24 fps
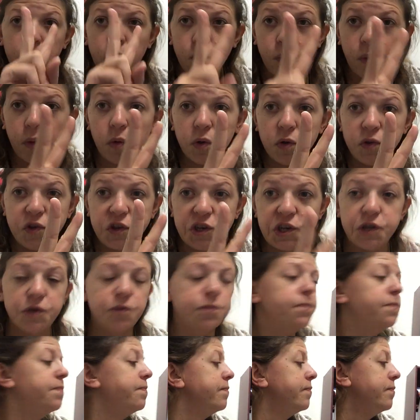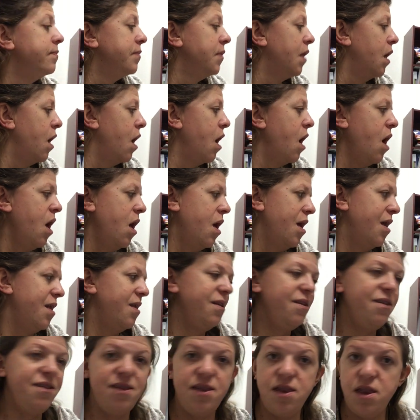Rule 2.
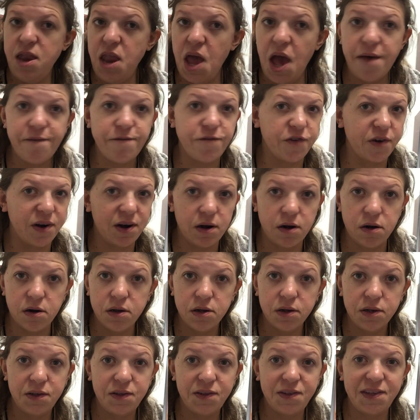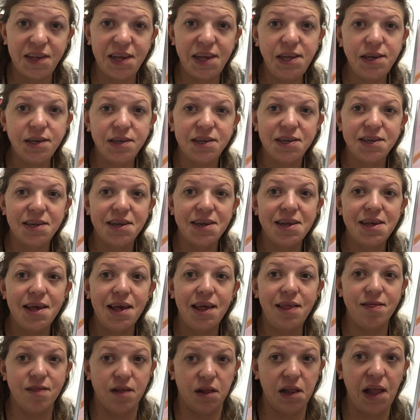Never sit
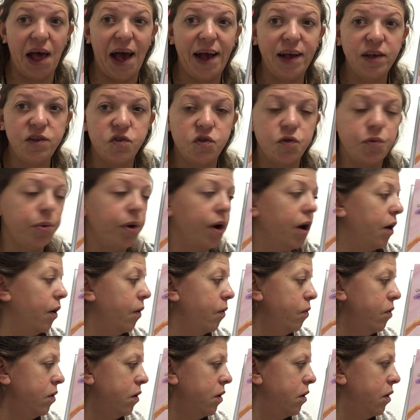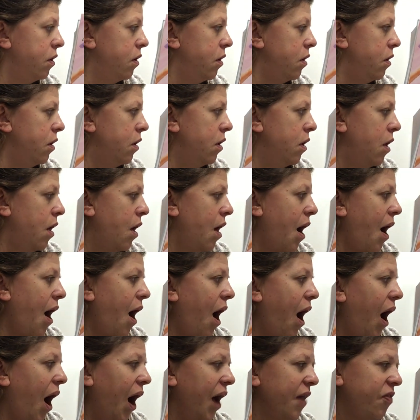in the last row.
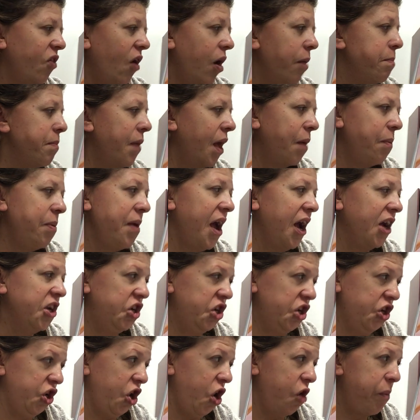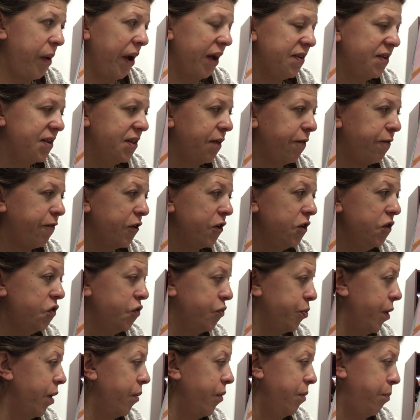I thought maybe I should go back to the
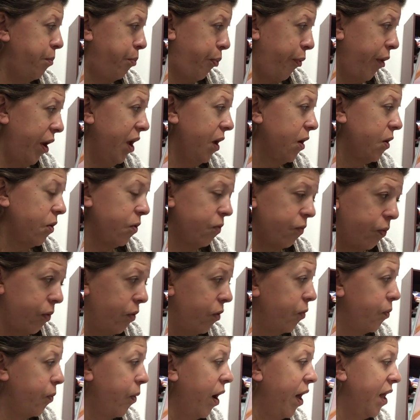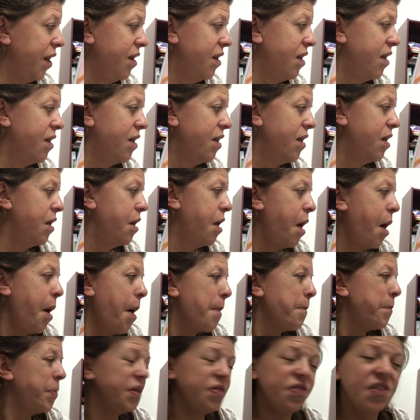first row and break Rule 1.
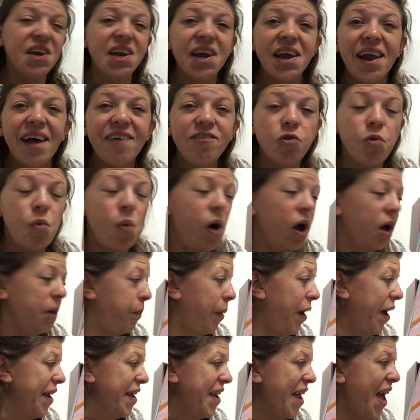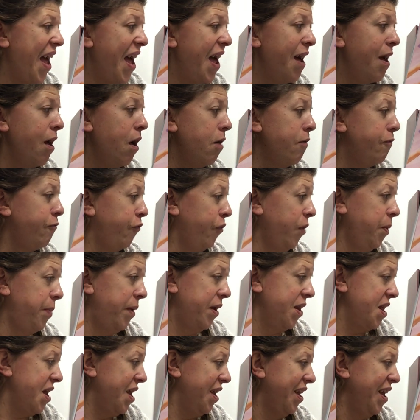But then I'd have to walk by
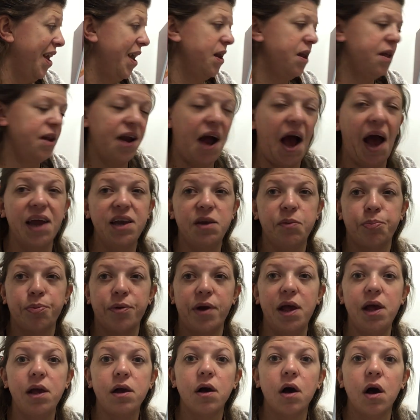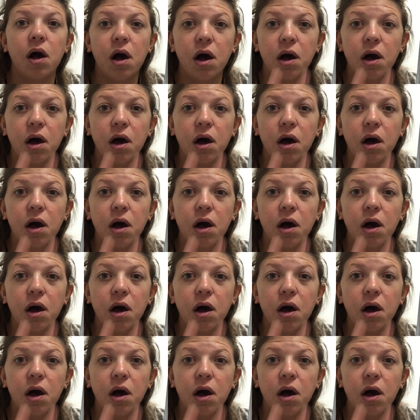everybody again and I'd break